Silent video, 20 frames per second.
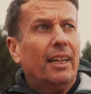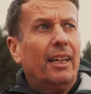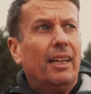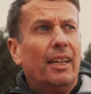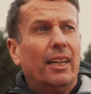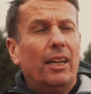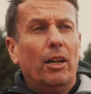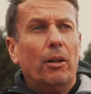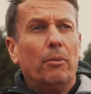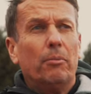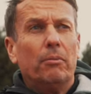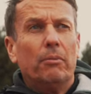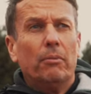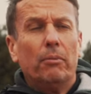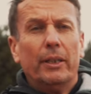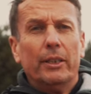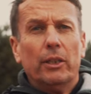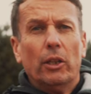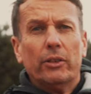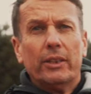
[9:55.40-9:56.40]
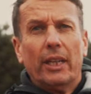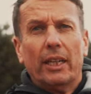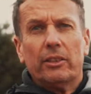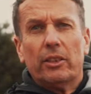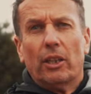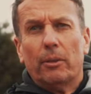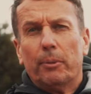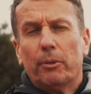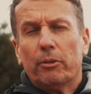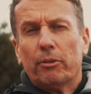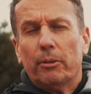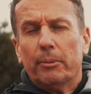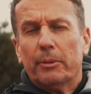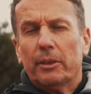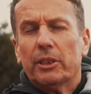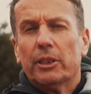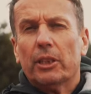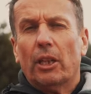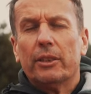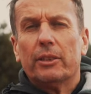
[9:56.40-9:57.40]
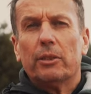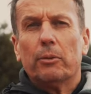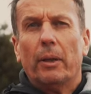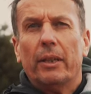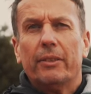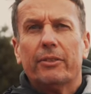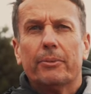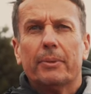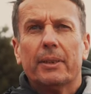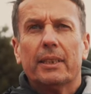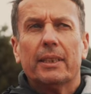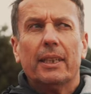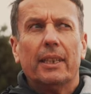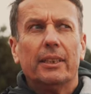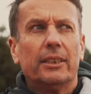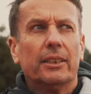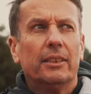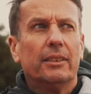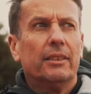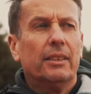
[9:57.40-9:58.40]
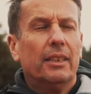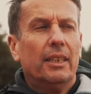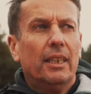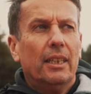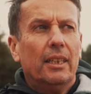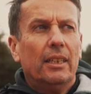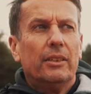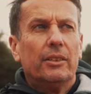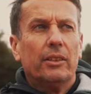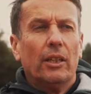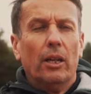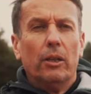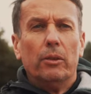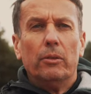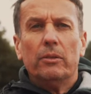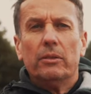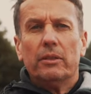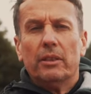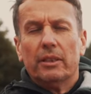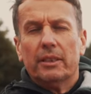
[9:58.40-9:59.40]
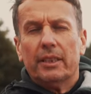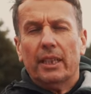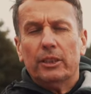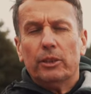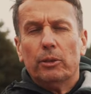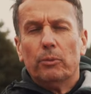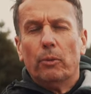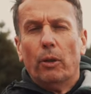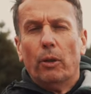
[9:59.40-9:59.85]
We're not that type of group that shies away from a session. So the session